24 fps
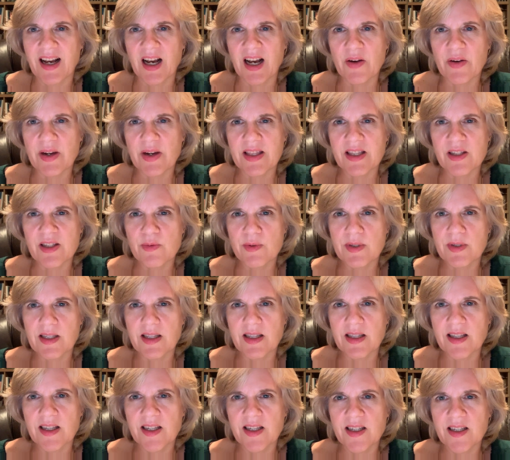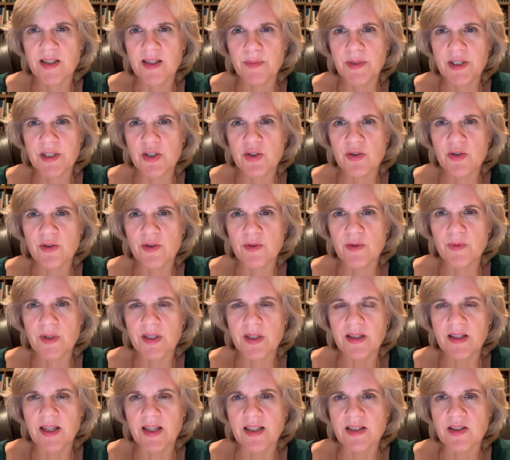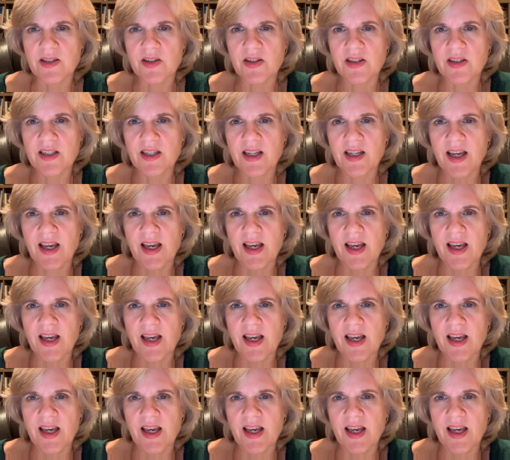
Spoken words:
All right, this was a little bit shorter one. That's good.